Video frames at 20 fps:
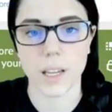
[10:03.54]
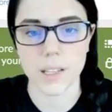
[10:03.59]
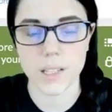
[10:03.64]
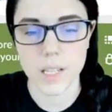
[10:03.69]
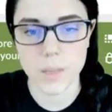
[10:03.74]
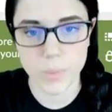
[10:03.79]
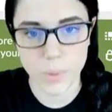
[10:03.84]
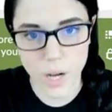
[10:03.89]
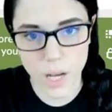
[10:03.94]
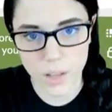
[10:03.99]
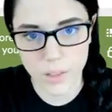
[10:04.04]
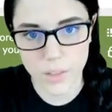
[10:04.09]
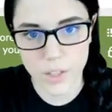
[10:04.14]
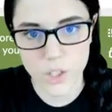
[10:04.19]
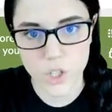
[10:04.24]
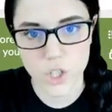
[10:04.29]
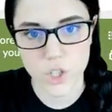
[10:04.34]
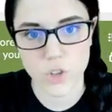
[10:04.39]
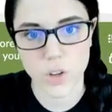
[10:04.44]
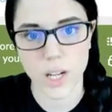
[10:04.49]
but take a deep
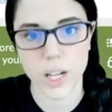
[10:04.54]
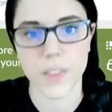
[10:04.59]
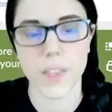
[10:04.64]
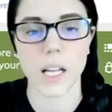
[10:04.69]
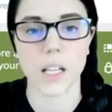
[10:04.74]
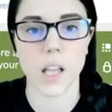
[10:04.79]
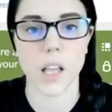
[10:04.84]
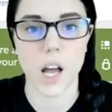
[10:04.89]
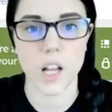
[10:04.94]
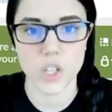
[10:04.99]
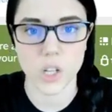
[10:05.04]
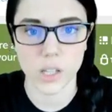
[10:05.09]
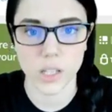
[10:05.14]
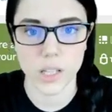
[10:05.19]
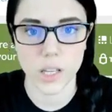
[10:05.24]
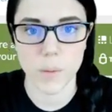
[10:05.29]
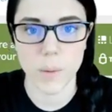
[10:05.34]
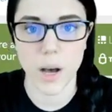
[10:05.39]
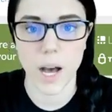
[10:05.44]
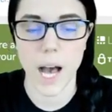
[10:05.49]
breath and just try to think
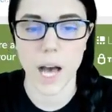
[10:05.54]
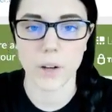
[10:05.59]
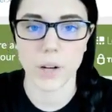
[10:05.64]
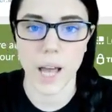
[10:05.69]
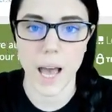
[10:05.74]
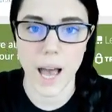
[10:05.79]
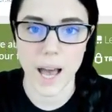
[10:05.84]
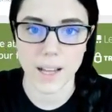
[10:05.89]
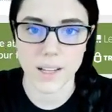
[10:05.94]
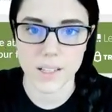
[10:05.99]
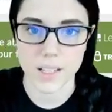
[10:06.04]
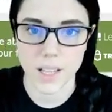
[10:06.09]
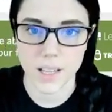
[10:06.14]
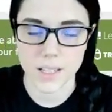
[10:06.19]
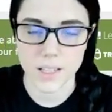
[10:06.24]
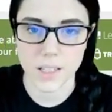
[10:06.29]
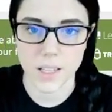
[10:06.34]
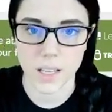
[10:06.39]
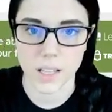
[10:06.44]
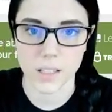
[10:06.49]
logically about how to
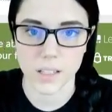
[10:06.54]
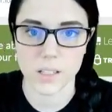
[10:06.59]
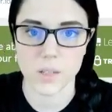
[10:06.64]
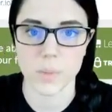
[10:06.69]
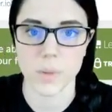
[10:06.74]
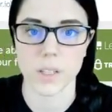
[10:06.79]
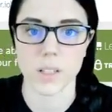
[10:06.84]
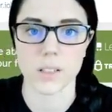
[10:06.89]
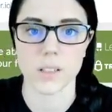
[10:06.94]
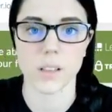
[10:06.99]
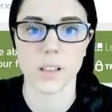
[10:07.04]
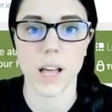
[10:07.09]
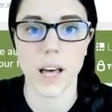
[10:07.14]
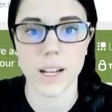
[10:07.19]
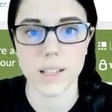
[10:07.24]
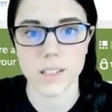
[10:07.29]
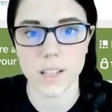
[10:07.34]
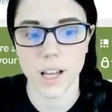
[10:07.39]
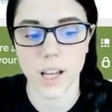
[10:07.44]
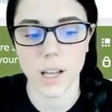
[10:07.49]
access things,
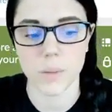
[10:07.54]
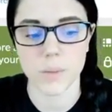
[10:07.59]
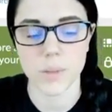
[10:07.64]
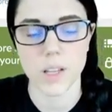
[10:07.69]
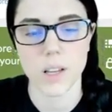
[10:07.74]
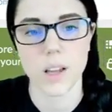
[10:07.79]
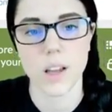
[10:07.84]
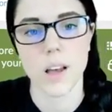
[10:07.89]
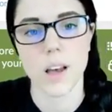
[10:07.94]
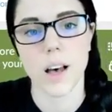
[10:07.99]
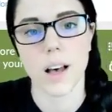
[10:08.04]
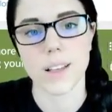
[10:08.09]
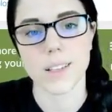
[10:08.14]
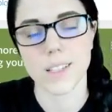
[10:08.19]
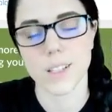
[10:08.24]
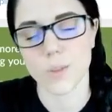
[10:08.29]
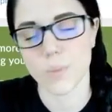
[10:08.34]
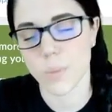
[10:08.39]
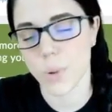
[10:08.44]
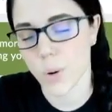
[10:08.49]
because a lot of times
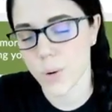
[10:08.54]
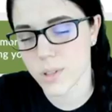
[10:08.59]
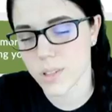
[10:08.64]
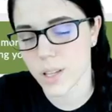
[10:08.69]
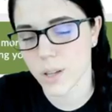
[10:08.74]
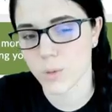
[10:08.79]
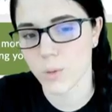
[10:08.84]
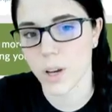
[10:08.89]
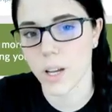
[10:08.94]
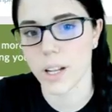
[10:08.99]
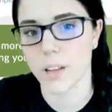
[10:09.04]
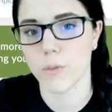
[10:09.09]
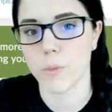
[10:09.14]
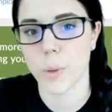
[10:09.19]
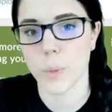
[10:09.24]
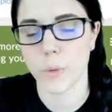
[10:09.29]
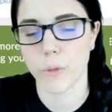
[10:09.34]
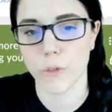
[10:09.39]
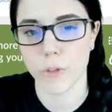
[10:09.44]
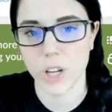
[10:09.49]
I'll see posts on
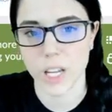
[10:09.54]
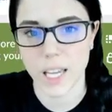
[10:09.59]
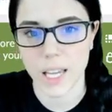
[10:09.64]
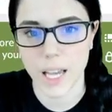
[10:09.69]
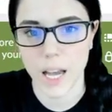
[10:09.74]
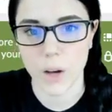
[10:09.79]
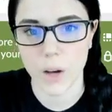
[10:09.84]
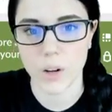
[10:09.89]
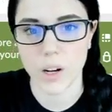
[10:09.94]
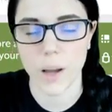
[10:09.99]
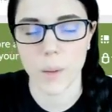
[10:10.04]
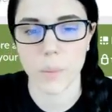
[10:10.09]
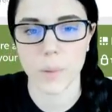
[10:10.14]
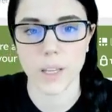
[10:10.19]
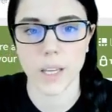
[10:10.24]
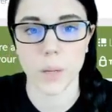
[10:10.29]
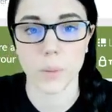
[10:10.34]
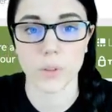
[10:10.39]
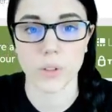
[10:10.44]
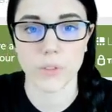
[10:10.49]
Reddit of people freaking
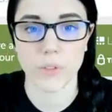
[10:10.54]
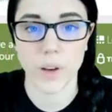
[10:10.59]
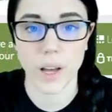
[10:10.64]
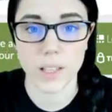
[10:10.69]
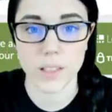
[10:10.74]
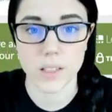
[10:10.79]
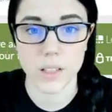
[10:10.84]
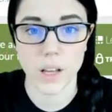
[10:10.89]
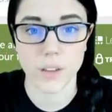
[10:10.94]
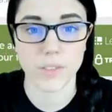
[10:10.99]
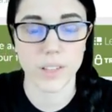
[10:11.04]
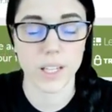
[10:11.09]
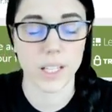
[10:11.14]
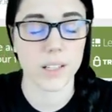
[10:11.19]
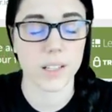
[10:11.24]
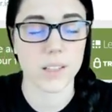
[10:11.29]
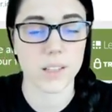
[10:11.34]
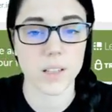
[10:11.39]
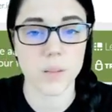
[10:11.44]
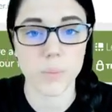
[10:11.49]
out not being able to find
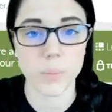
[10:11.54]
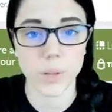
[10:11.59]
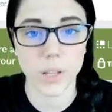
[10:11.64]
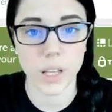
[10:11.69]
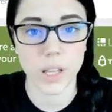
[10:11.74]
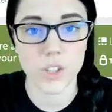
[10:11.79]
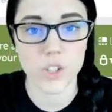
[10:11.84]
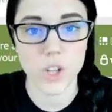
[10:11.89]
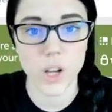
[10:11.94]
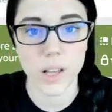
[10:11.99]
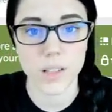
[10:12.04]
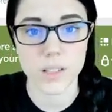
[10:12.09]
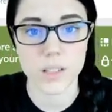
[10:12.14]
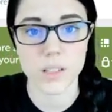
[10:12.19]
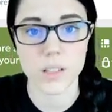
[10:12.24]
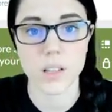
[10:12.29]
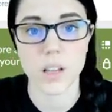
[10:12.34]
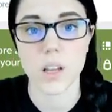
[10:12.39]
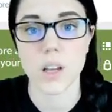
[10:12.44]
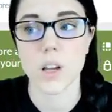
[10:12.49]
stuff, and it's simply
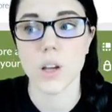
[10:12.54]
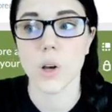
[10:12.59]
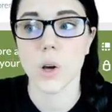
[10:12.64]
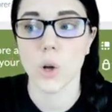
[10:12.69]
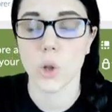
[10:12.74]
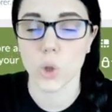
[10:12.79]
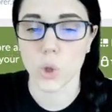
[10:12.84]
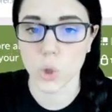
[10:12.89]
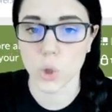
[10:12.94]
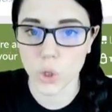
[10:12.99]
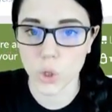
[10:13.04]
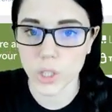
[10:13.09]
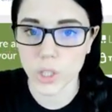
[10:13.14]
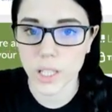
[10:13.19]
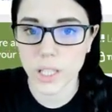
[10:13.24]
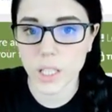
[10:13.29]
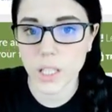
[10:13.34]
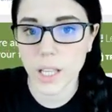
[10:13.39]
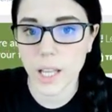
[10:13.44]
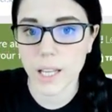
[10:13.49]
just
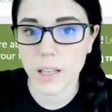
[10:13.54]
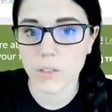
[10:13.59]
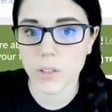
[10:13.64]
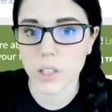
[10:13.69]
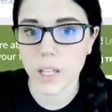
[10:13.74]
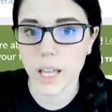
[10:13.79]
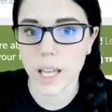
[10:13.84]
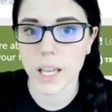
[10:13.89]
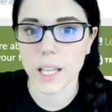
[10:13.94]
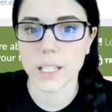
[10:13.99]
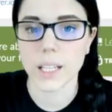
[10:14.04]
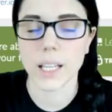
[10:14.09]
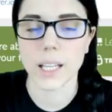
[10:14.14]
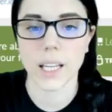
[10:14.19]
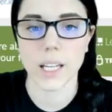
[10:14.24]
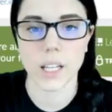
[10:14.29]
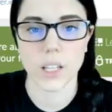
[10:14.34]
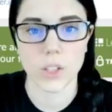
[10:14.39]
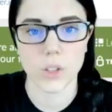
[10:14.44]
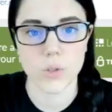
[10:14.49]
learning the lay of the
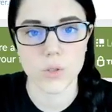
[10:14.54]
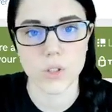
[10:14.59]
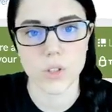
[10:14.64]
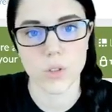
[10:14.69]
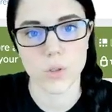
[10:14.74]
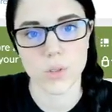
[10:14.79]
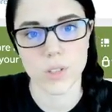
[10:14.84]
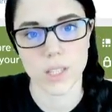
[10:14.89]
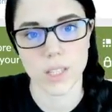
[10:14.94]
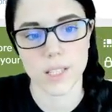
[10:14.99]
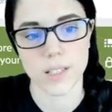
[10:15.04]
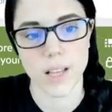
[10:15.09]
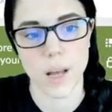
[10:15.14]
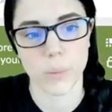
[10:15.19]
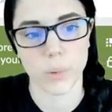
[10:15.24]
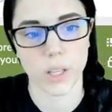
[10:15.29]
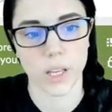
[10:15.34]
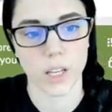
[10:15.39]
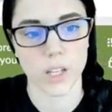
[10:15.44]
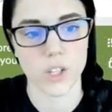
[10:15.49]
land and getting used to
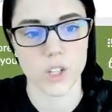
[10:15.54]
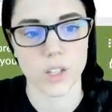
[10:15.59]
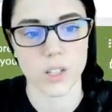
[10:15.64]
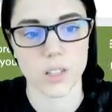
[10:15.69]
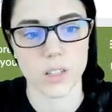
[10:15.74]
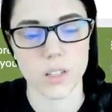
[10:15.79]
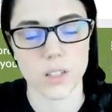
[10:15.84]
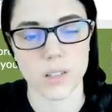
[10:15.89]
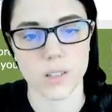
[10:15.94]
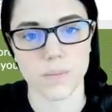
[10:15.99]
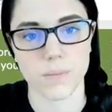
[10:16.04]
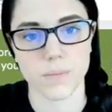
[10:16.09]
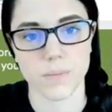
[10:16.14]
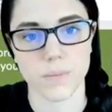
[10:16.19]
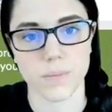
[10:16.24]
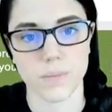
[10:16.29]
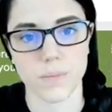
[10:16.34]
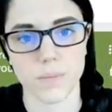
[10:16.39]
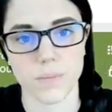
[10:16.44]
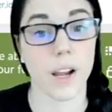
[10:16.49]
using these
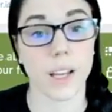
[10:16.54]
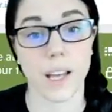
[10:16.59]
applications.